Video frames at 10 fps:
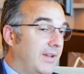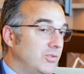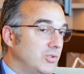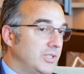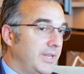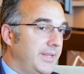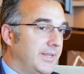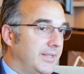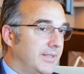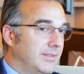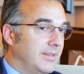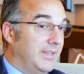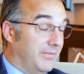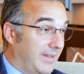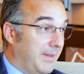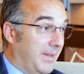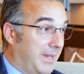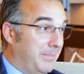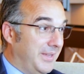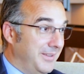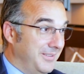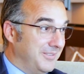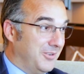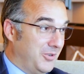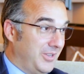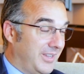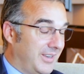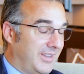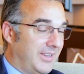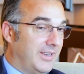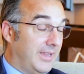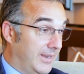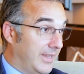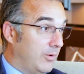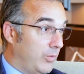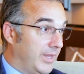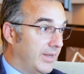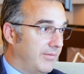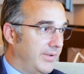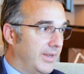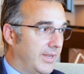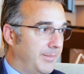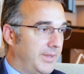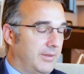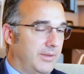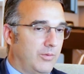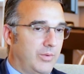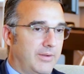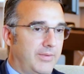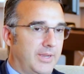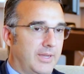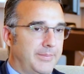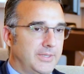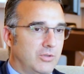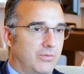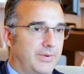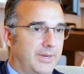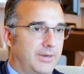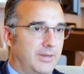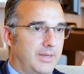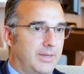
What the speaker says: I have to say that if I am happy, no, and we are very happy, and we are very happy so far.